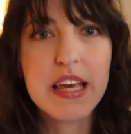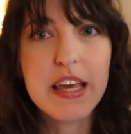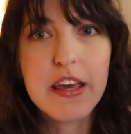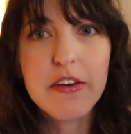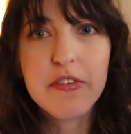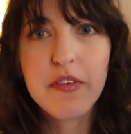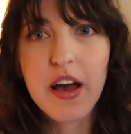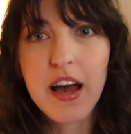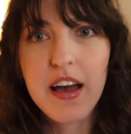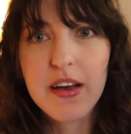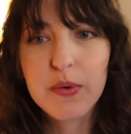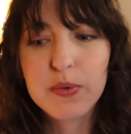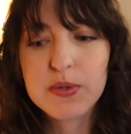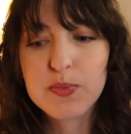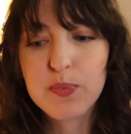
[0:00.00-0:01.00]
If I
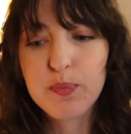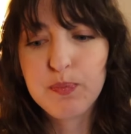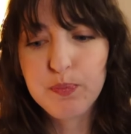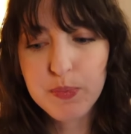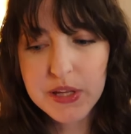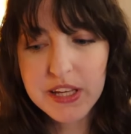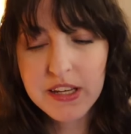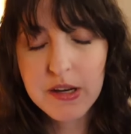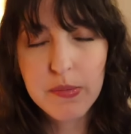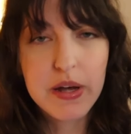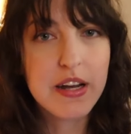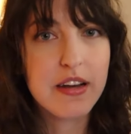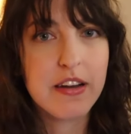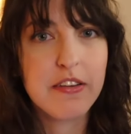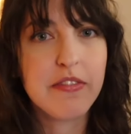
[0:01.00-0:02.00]
was being
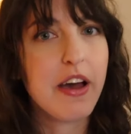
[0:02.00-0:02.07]
competitive,